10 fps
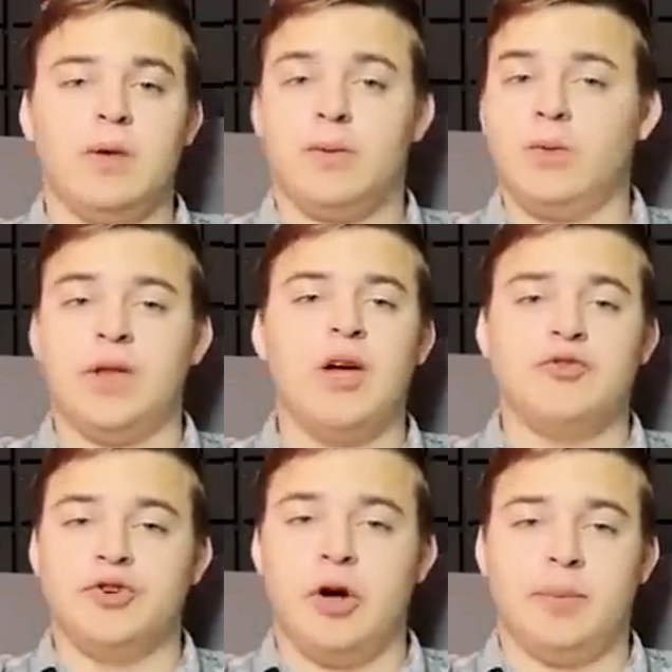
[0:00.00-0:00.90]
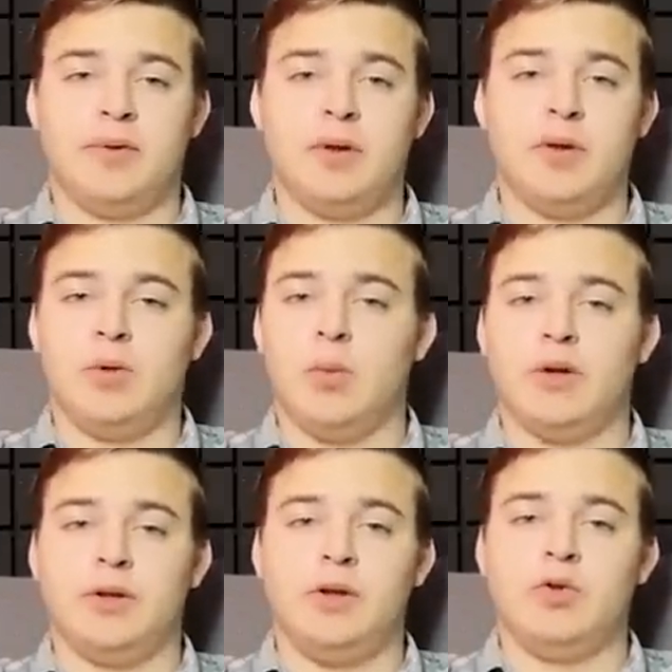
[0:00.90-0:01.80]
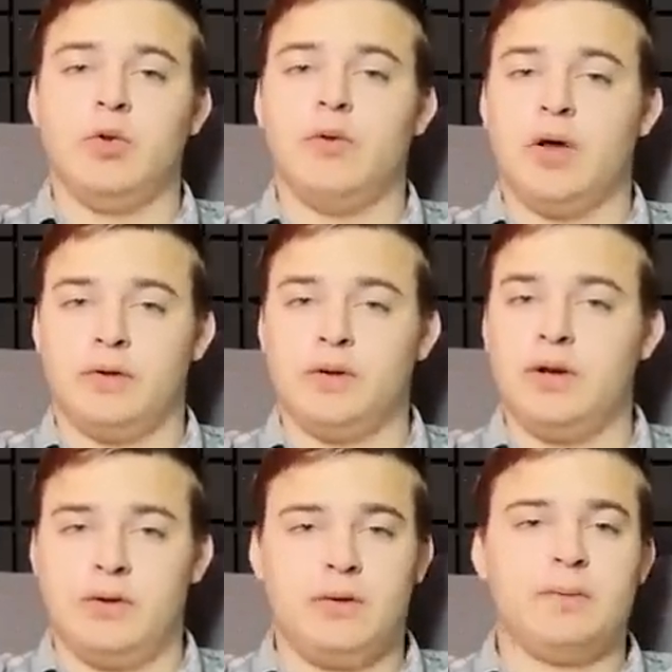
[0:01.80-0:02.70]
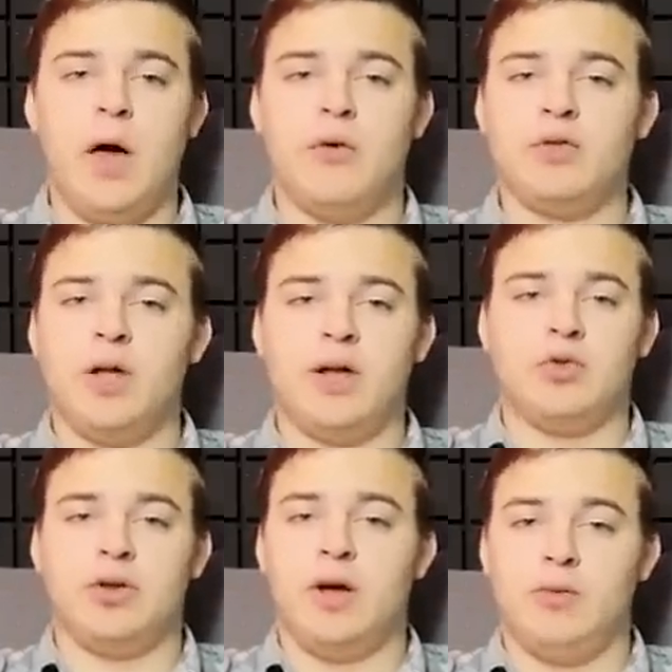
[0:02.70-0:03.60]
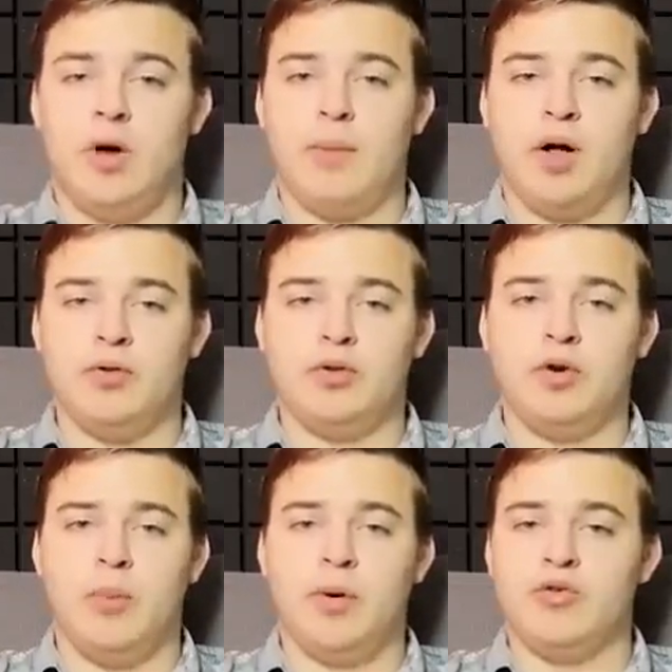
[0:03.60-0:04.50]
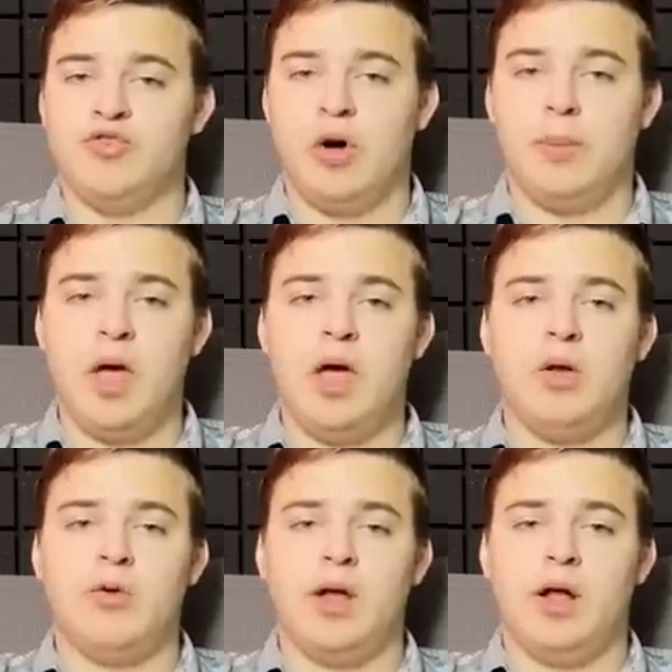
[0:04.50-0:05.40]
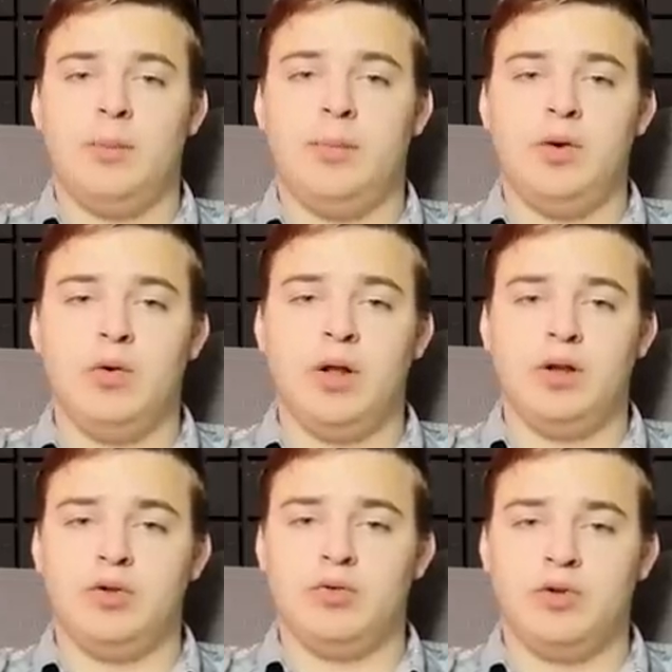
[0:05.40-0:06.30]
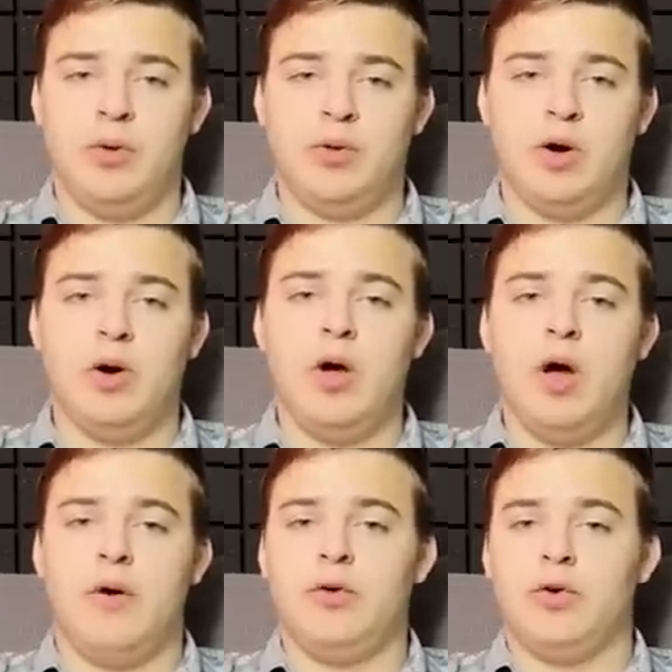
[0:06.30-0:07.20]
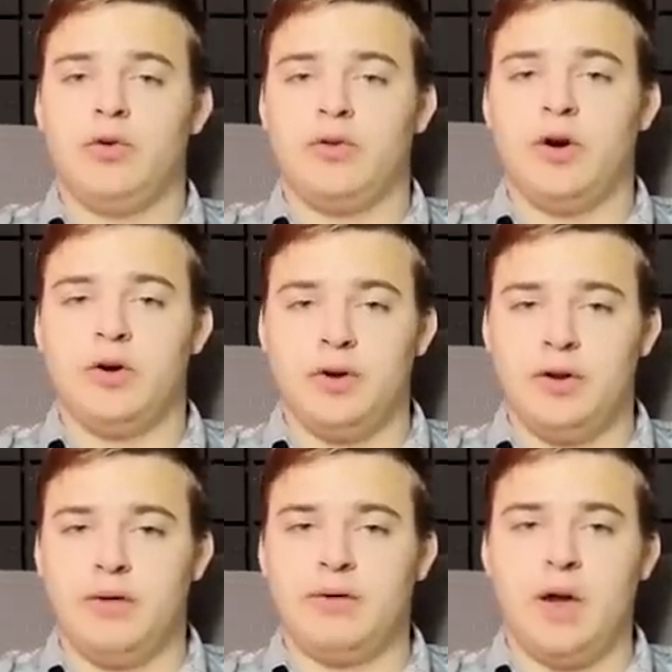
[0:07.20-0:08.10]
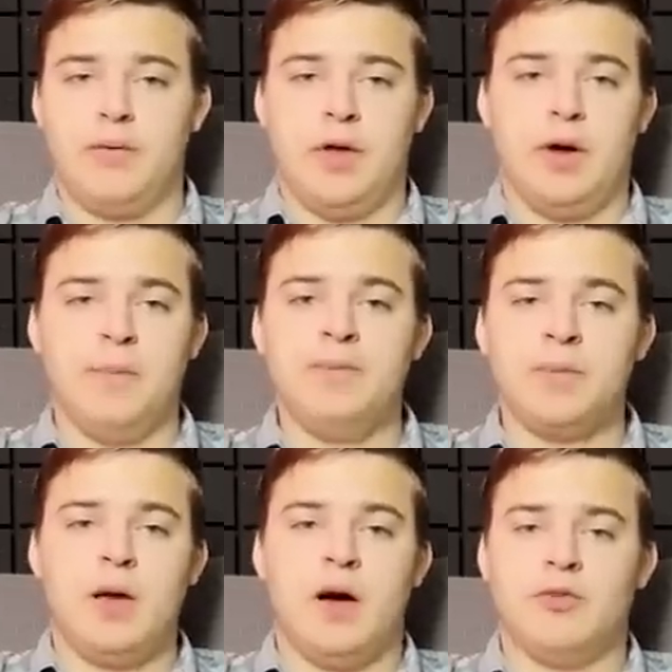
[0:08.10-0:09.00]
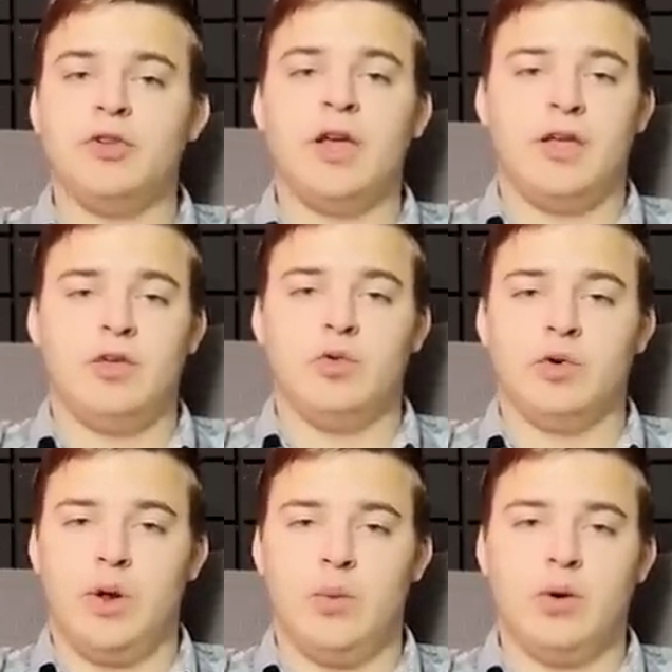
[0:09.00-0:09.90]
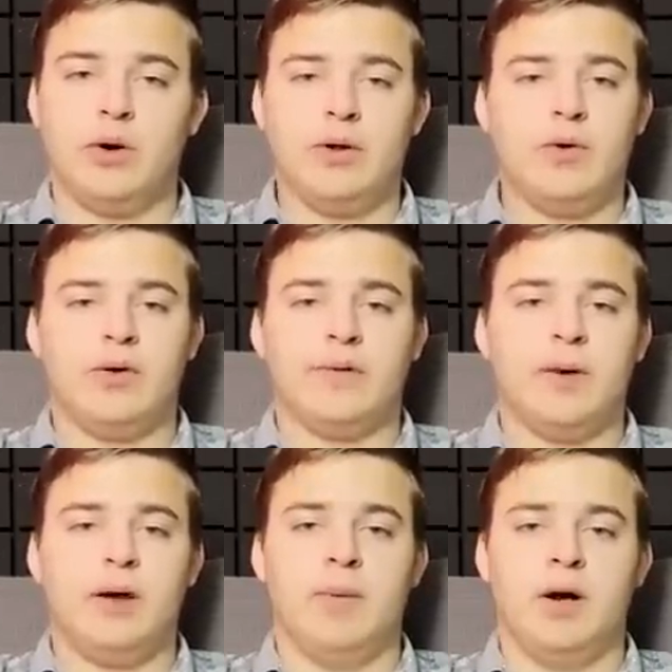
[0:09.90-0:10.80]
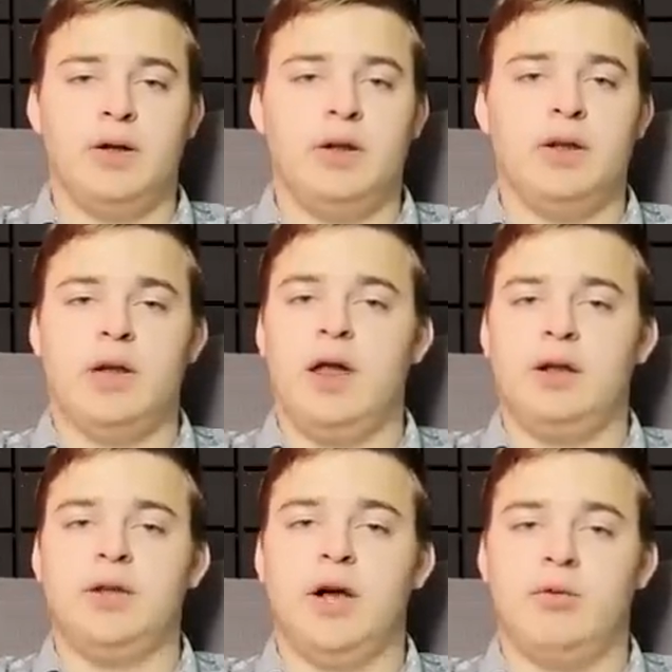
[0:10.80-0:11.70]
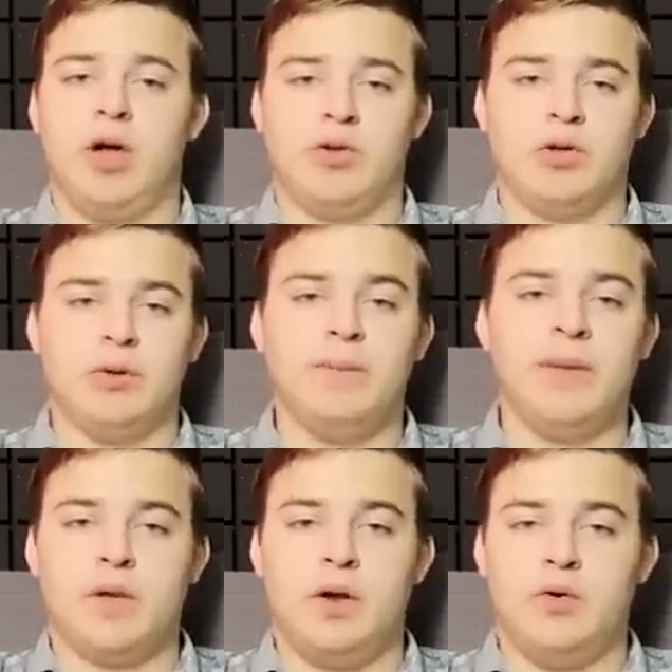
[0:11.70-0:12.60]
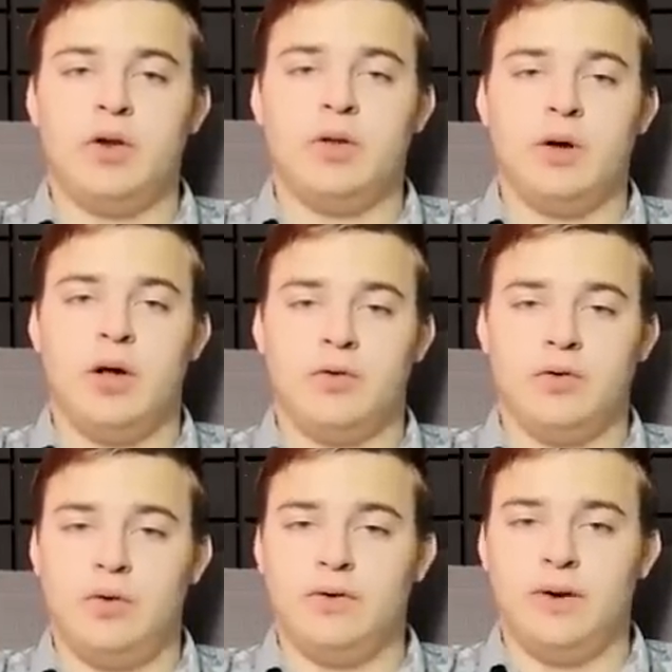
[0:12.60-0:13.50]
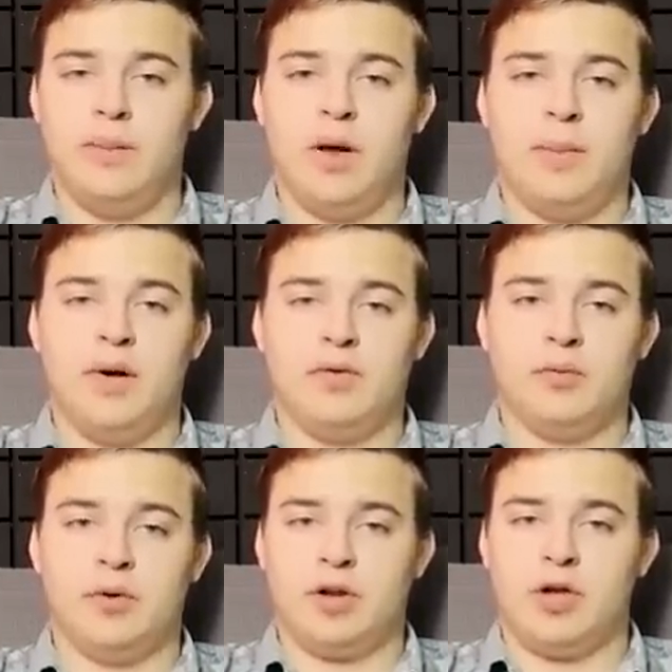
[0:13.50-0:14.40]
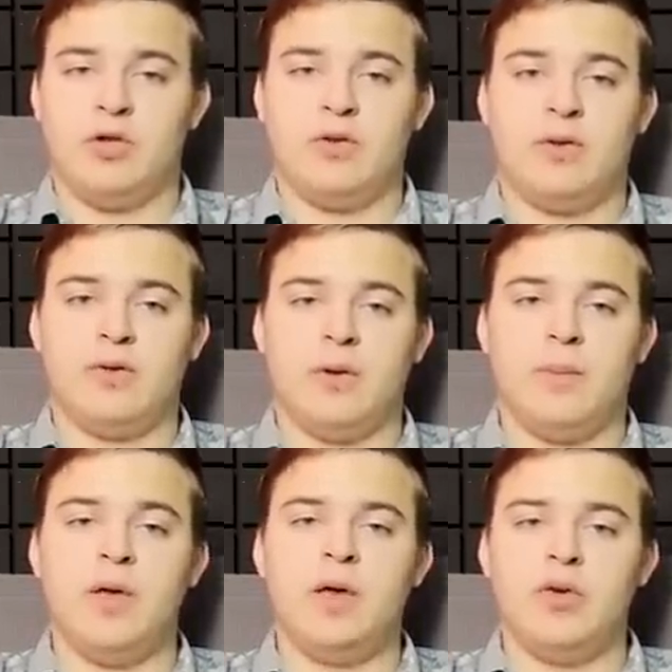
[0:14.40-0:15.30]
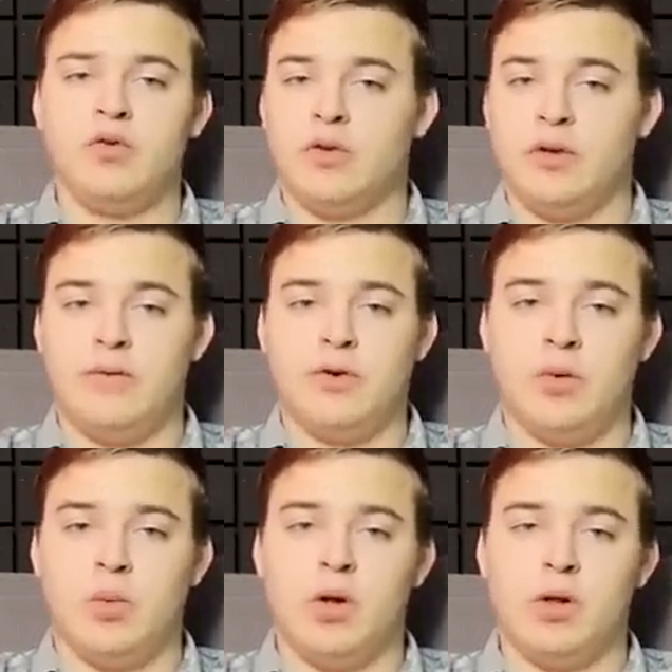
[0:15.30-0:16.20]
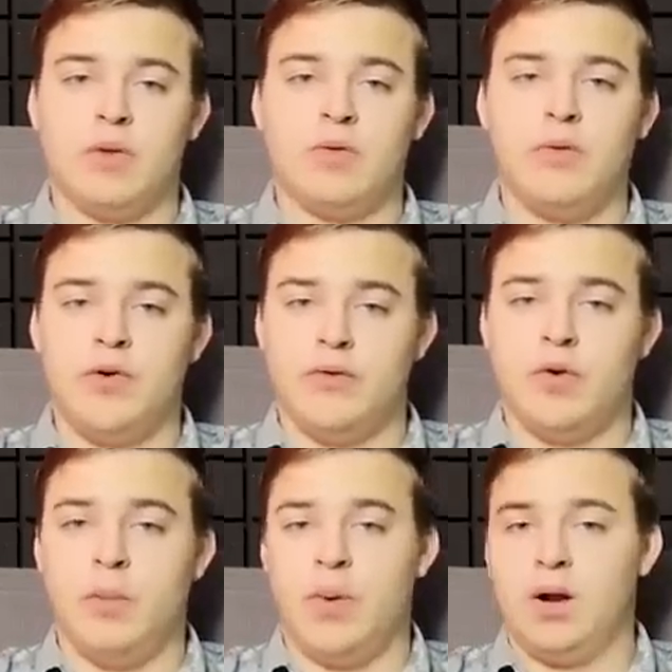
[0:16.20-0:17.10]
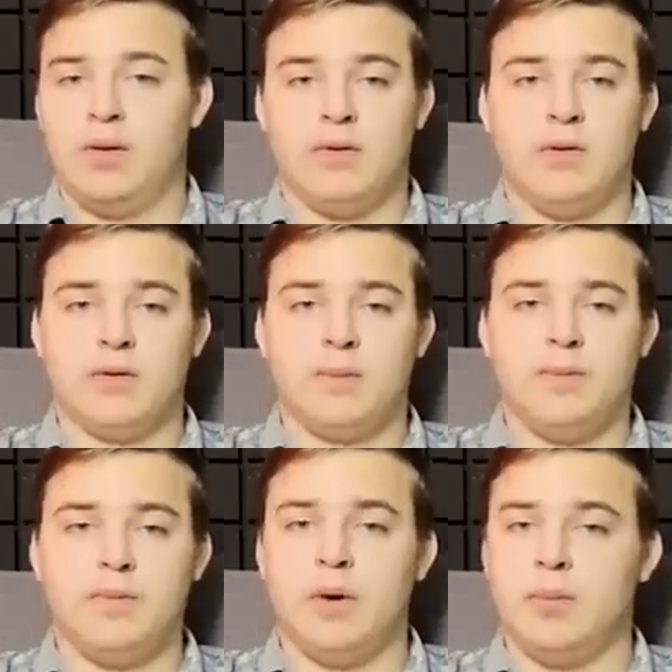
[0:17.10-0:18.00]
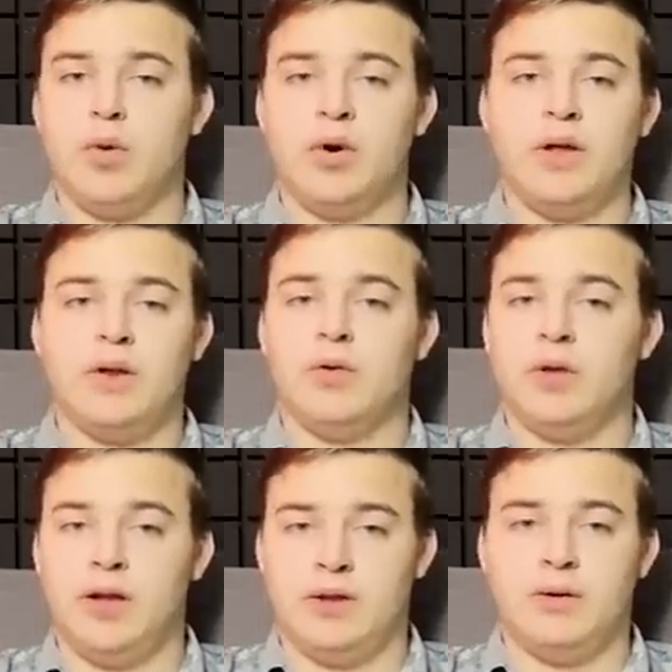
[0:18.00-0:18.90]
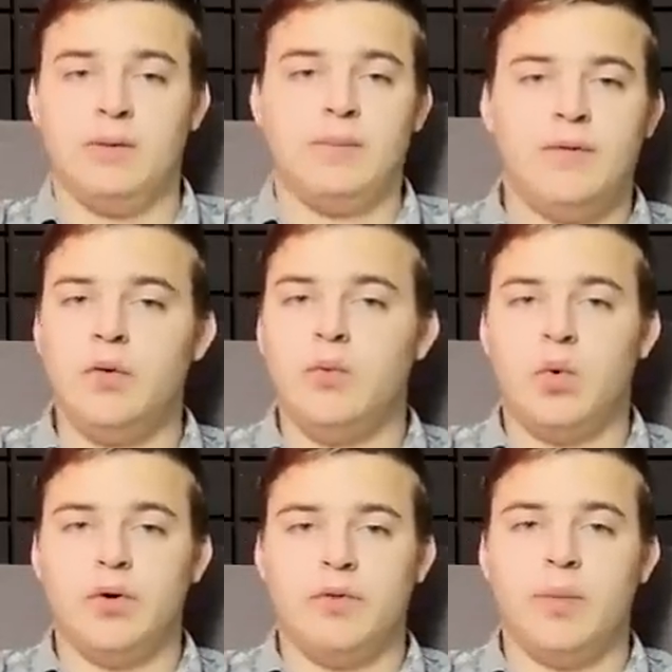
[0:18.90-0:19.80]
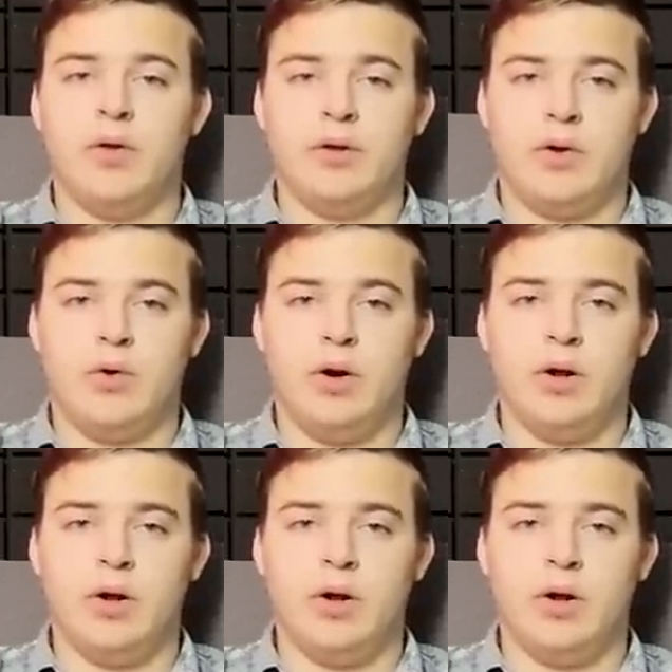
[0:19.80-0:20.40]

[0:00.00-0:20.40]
Sweet airdrops, that's what each of us needs. I would like to tell you about the top airdrop and to help you a little crypto of your start in this area. After taking your reward, you can spend money in any direction, and you can also easily bypass the protection system using different wallets with different balances, but more that on later. Few words about the coin.